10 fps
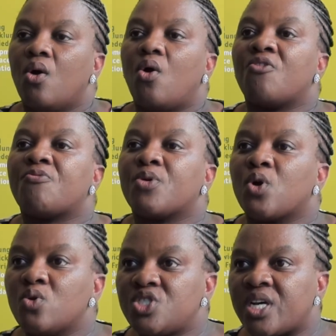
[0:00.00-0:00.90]
of
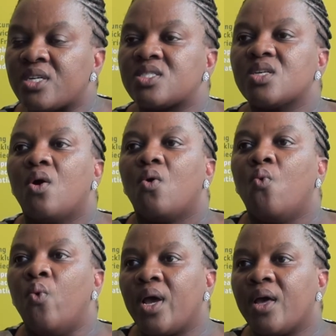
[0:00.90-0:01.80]
projects
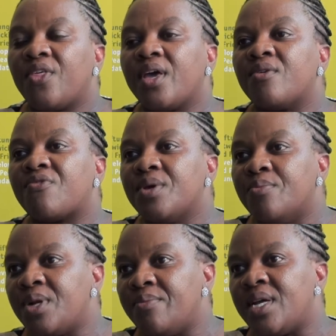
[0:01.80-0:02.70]
where they have
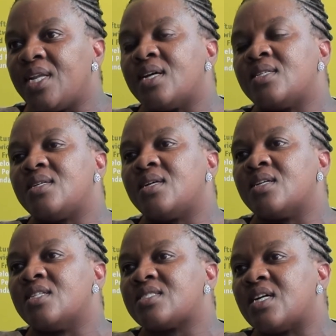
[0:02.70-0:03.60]
implemented
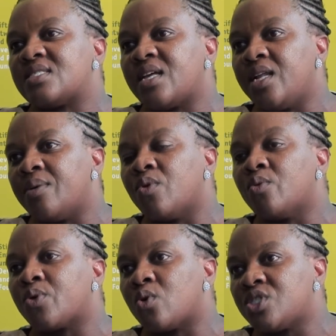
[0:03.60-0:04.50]
uh, sustainable
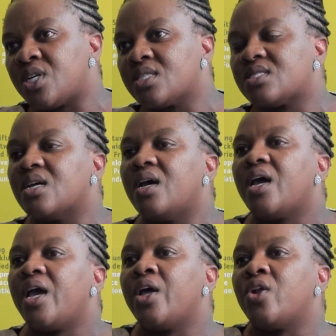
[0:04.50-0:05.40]
projects
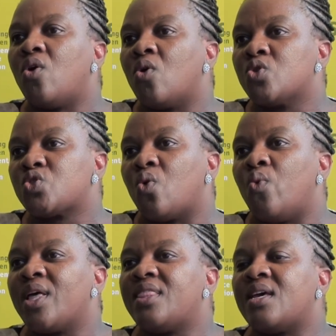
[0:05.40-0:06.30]
and also
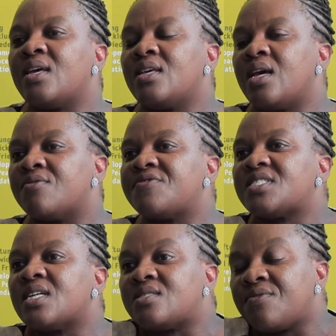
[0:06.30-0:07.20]
where they have
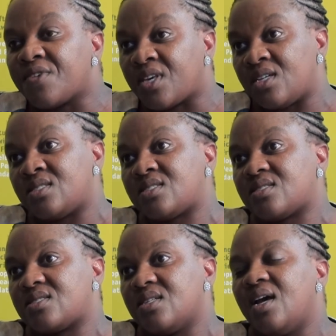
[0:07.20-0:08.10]

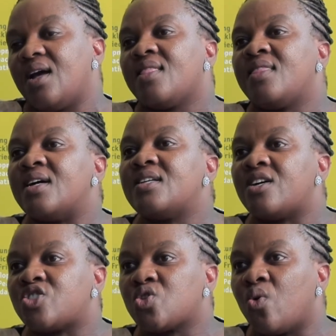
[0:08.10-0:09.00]
certificates that are
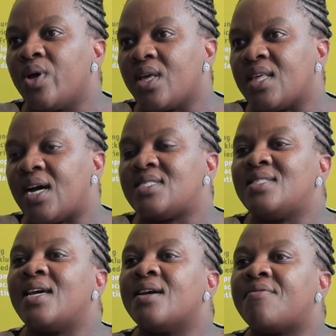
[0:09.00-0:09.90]
showing that
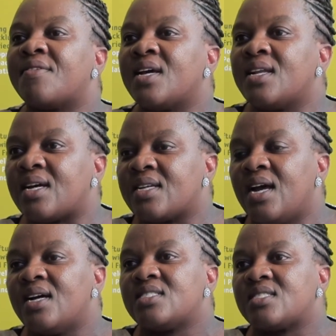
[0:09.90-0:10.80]
they have rendered
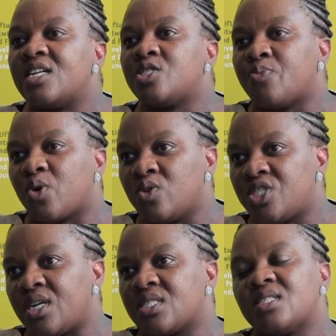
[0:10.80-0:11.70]
such
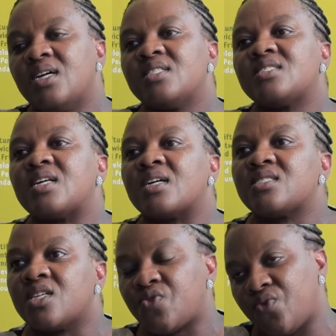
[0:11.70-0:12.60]
projects
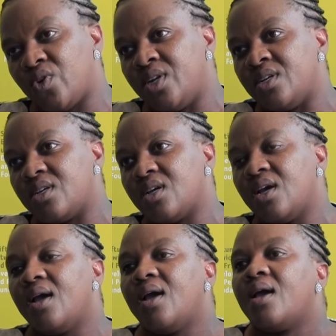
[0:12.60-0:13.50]
successfully.
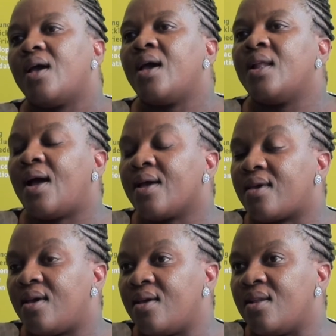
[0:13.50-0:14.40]
And
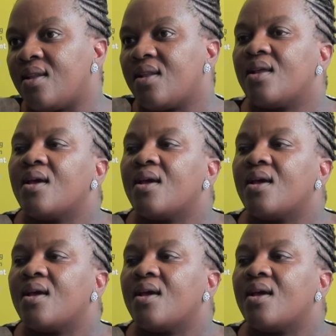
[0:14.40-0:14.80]
again,